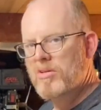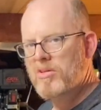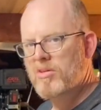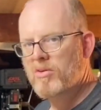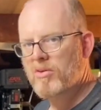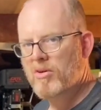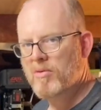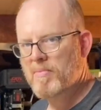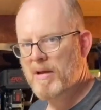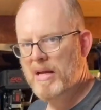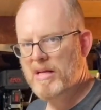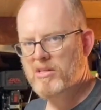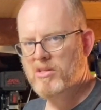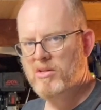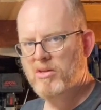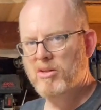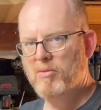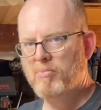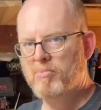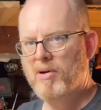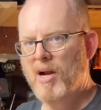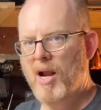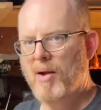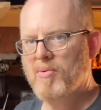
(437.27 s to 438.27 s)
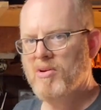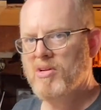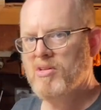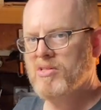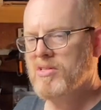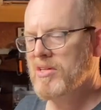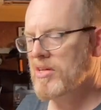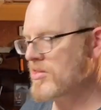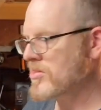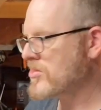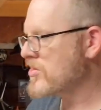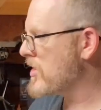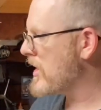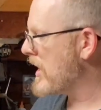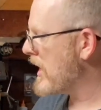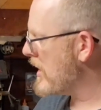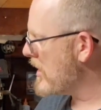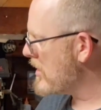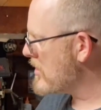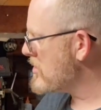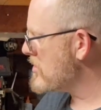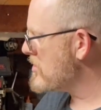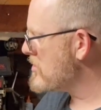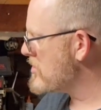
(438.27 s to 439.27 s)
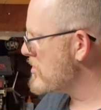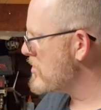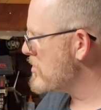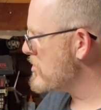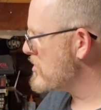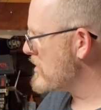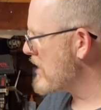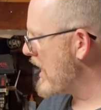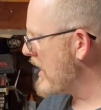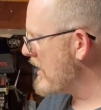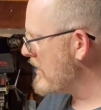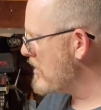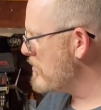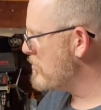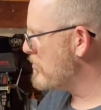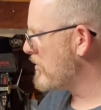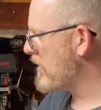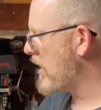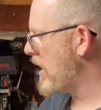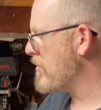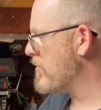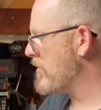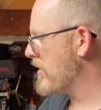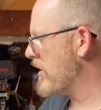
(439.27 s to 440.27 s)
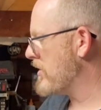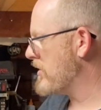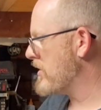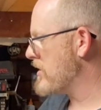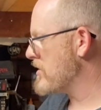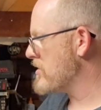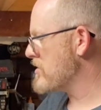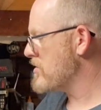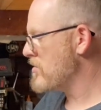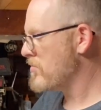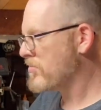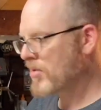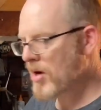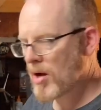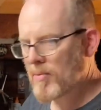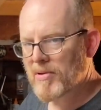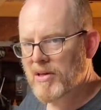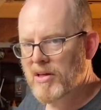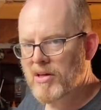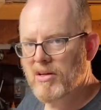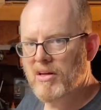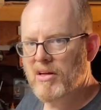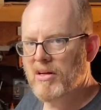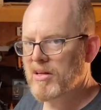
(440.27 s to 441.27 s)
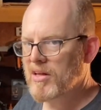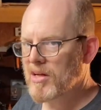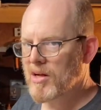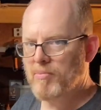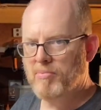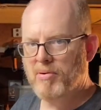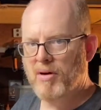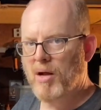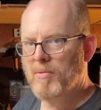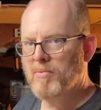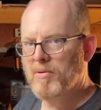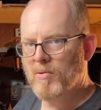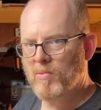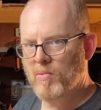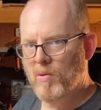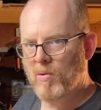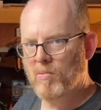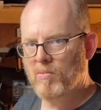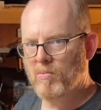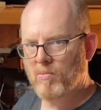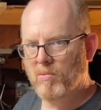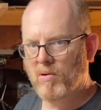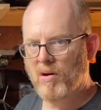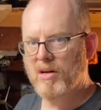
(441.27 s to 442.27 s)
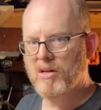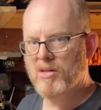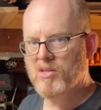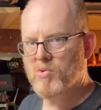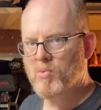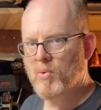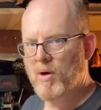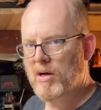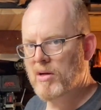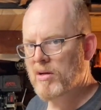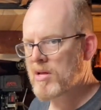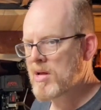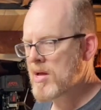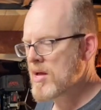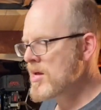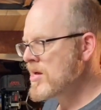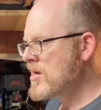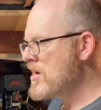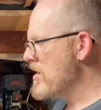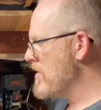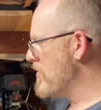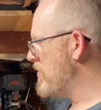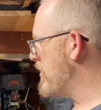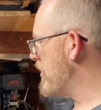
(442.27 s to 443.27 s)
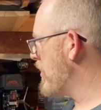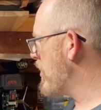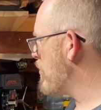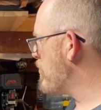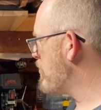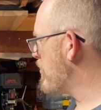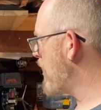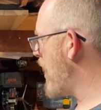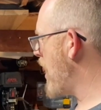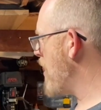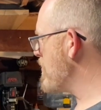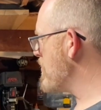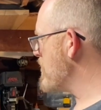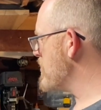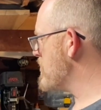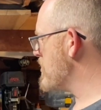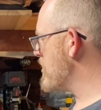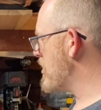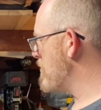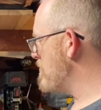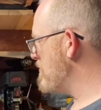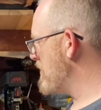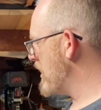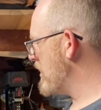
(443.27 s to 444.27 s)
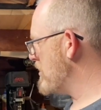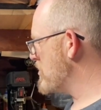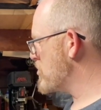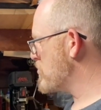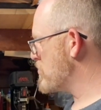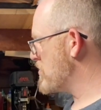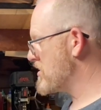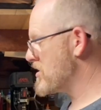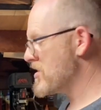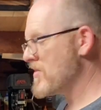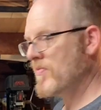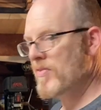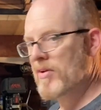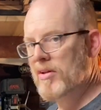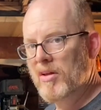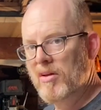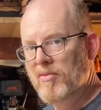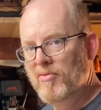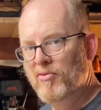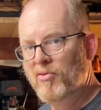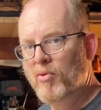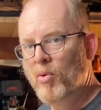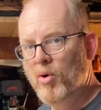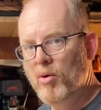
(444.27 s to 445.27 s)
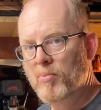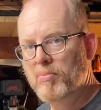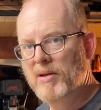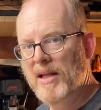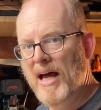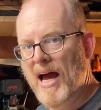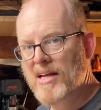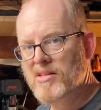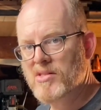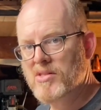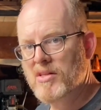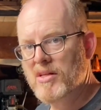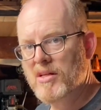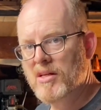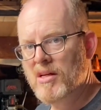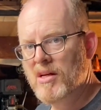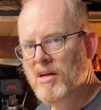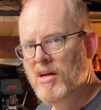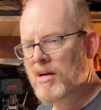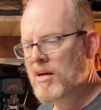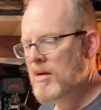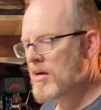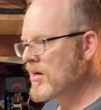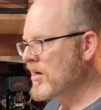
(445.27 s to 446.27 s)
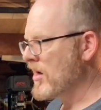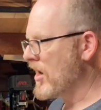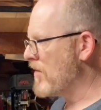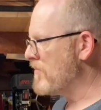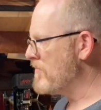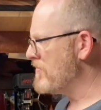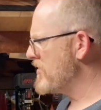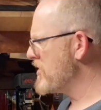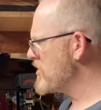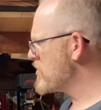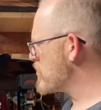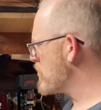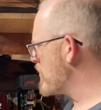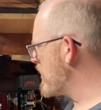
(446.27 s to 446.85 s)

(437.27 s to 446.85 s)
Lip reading: to make sure the primer sticks. You can't just use any primer on this. You probably could, it probably won't work as well. There are primers that are made specifically for plastic. This one I